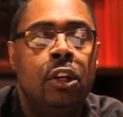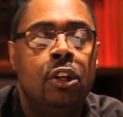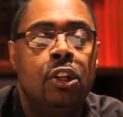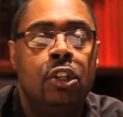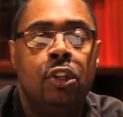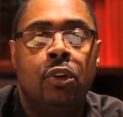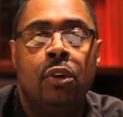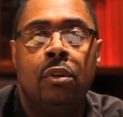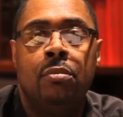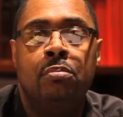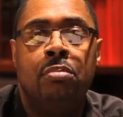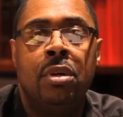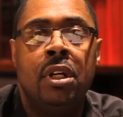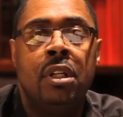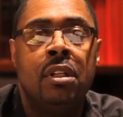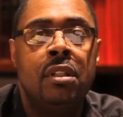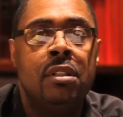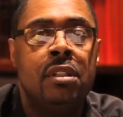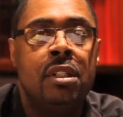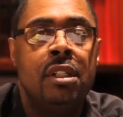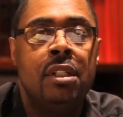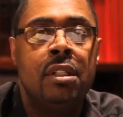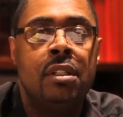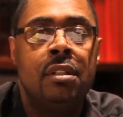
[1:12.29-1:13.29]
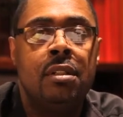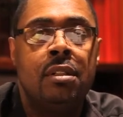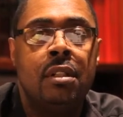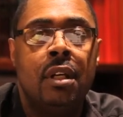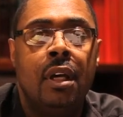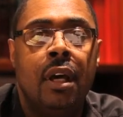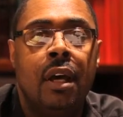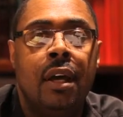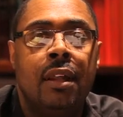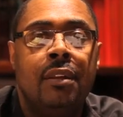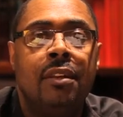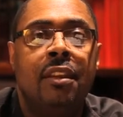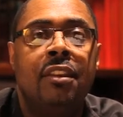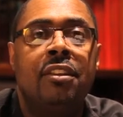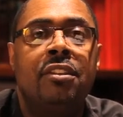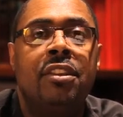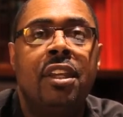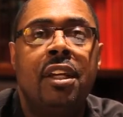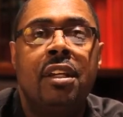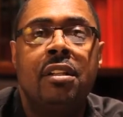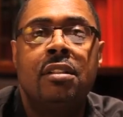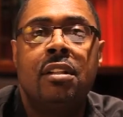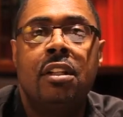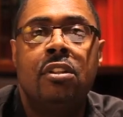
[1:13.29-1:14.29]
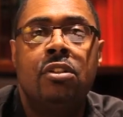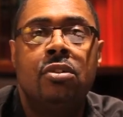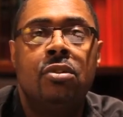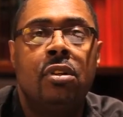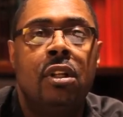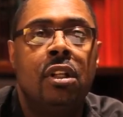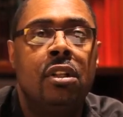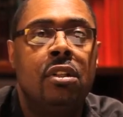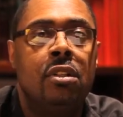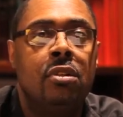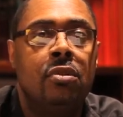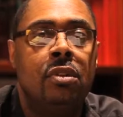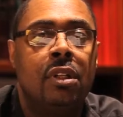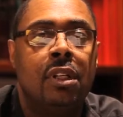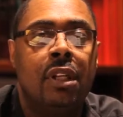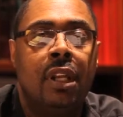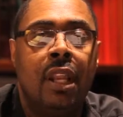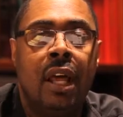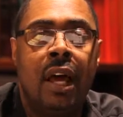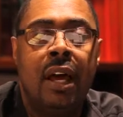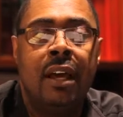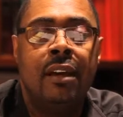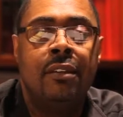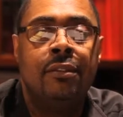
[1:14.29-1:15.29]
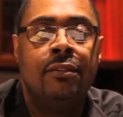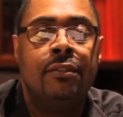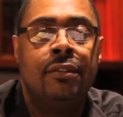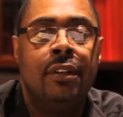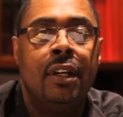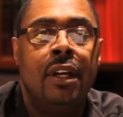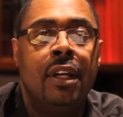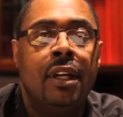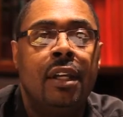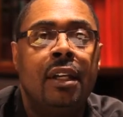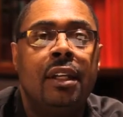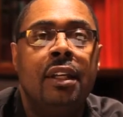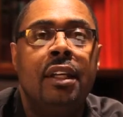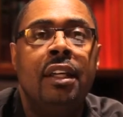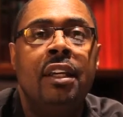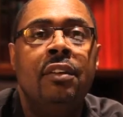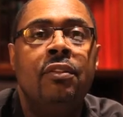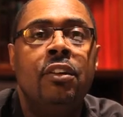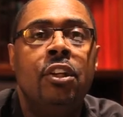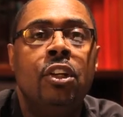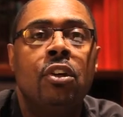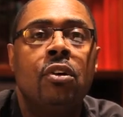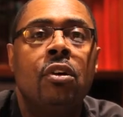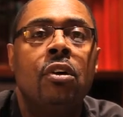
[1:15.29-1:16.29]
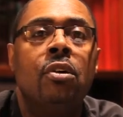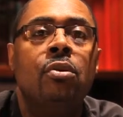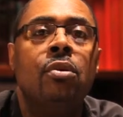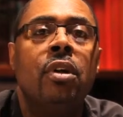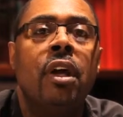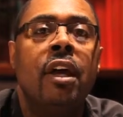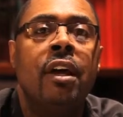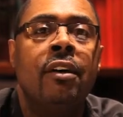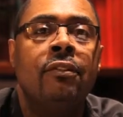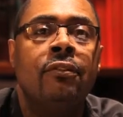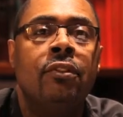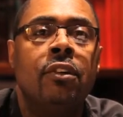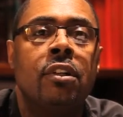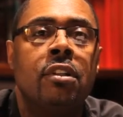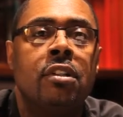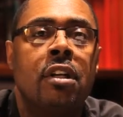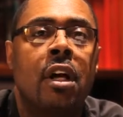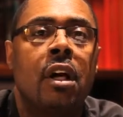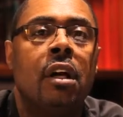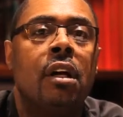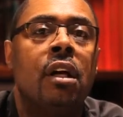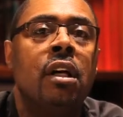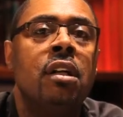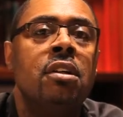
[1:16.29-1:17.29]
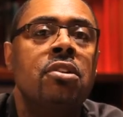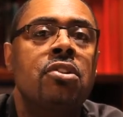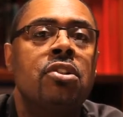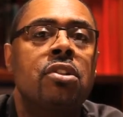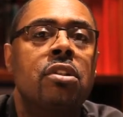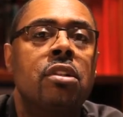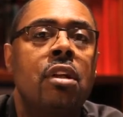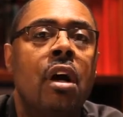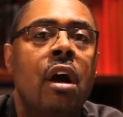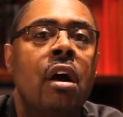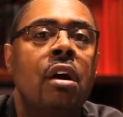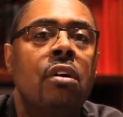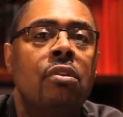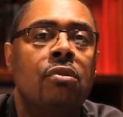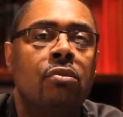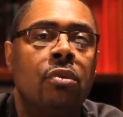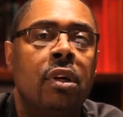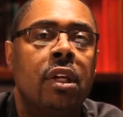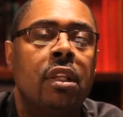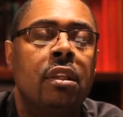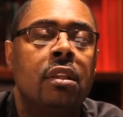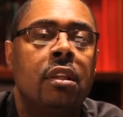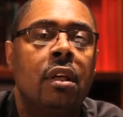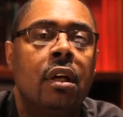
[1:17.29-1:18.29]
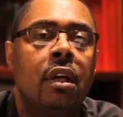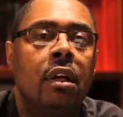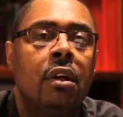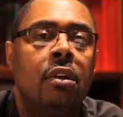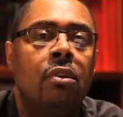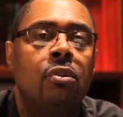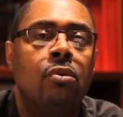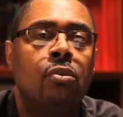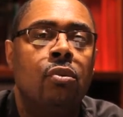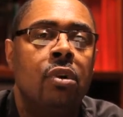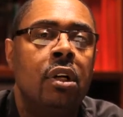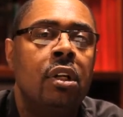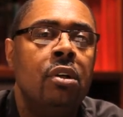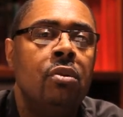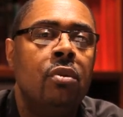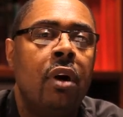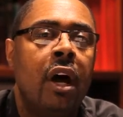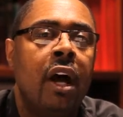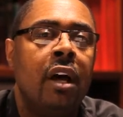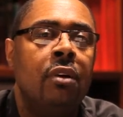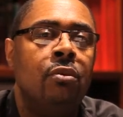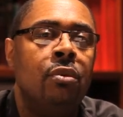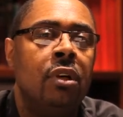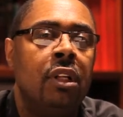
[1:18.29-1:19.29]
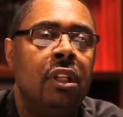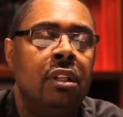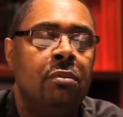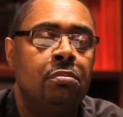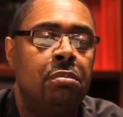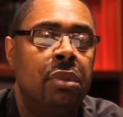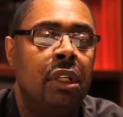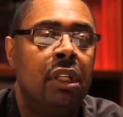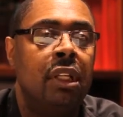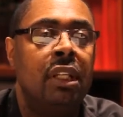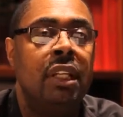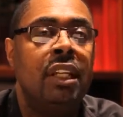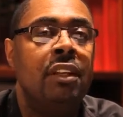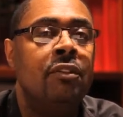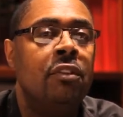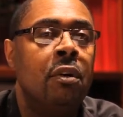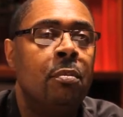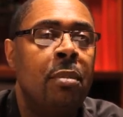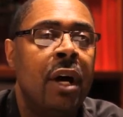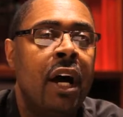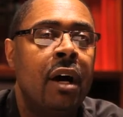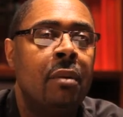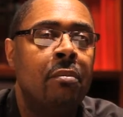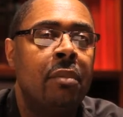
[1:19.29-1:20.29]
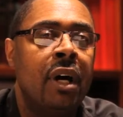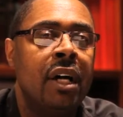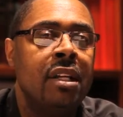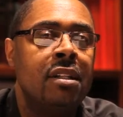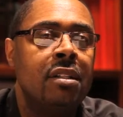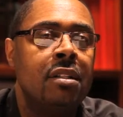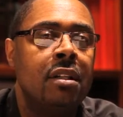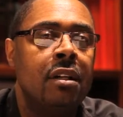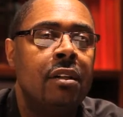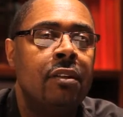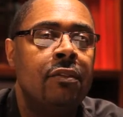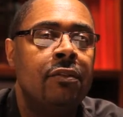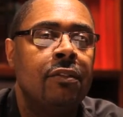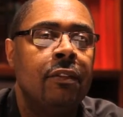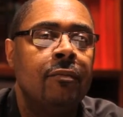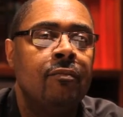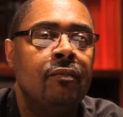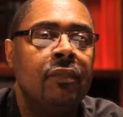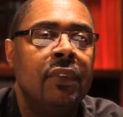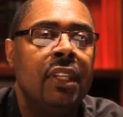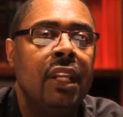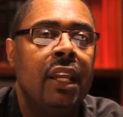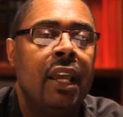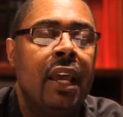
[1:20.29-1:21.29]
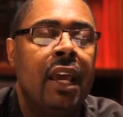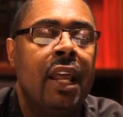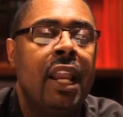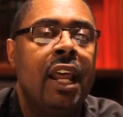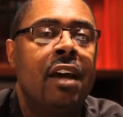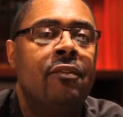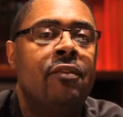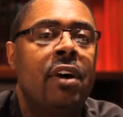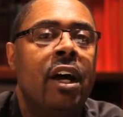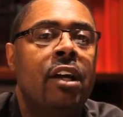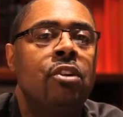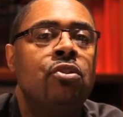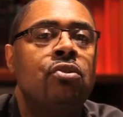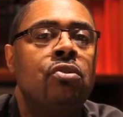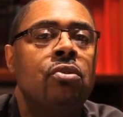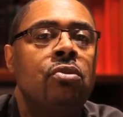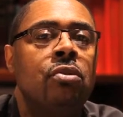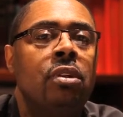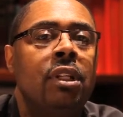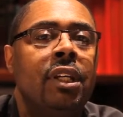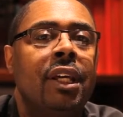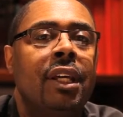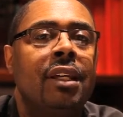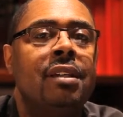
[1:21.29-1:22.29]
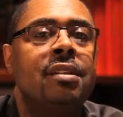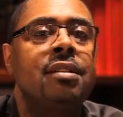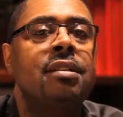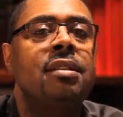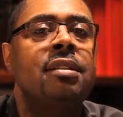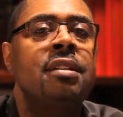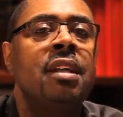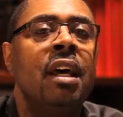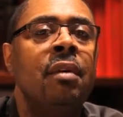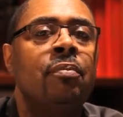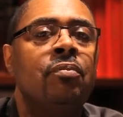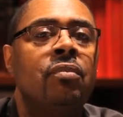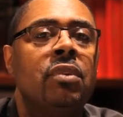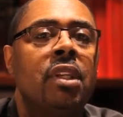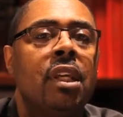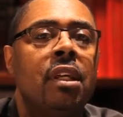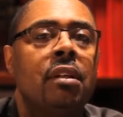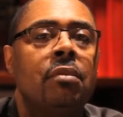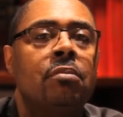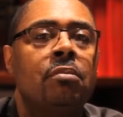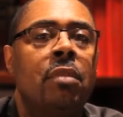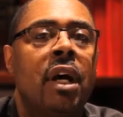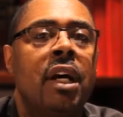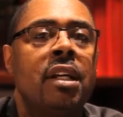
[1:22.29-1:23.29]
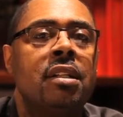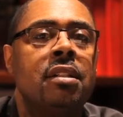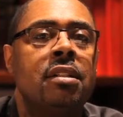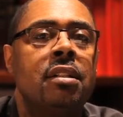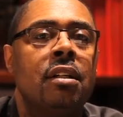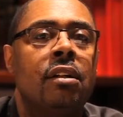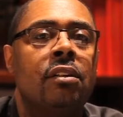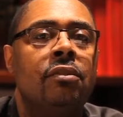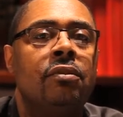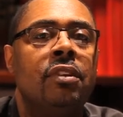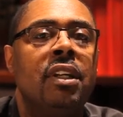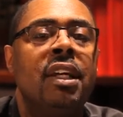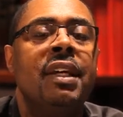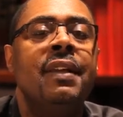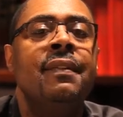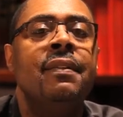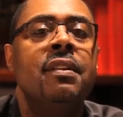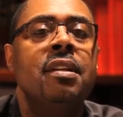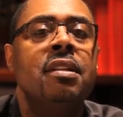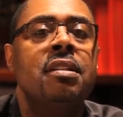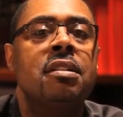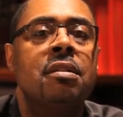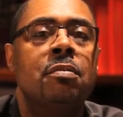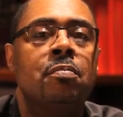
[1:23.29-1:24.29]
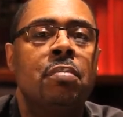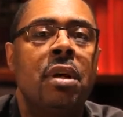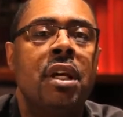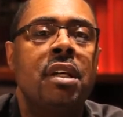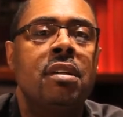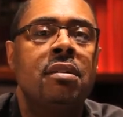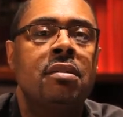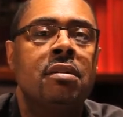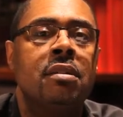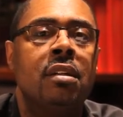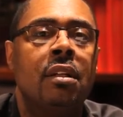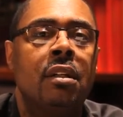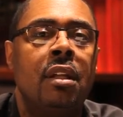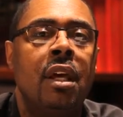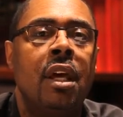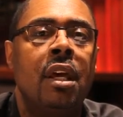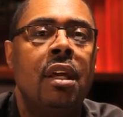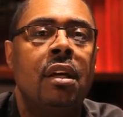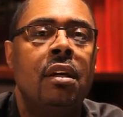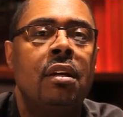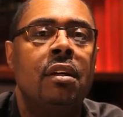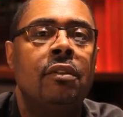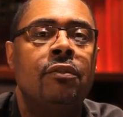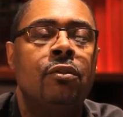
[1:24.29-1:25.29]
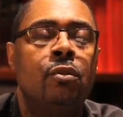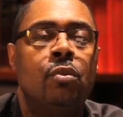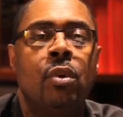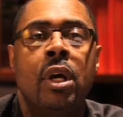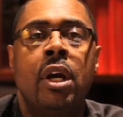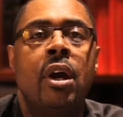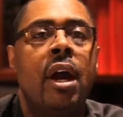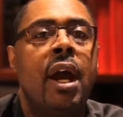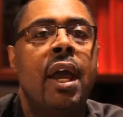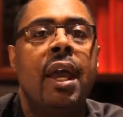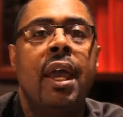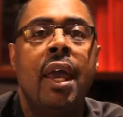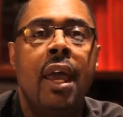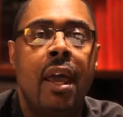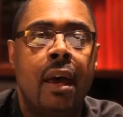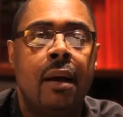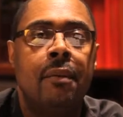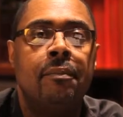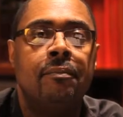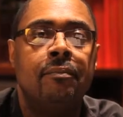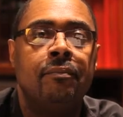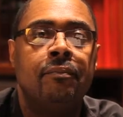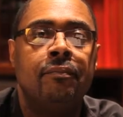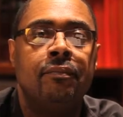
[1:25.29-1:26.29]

your abilities, the things that you can do in life, even your own efforts are going to start with what do I really believe about myself and have I truly accepted myself in this space today of where I am.